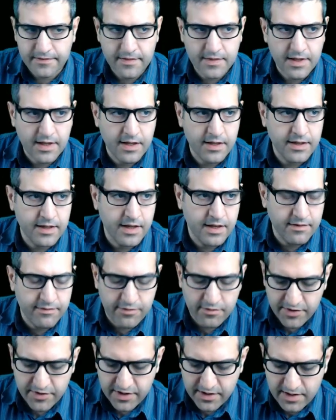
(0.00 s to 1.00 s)
And then
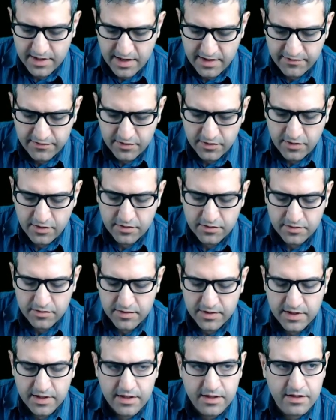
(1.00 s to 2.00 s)
from here, I have to go to
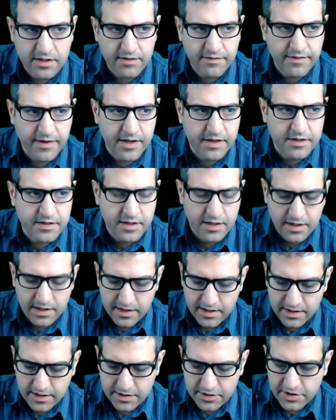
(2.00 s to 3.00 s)
the interface
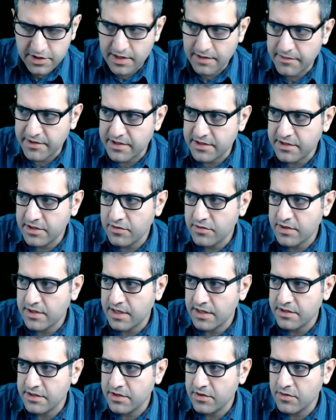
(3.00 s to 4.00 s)
gigabit
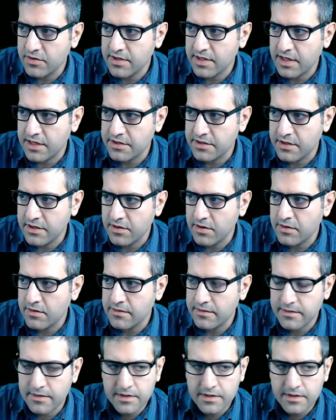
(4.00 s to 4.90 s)
0/0/0.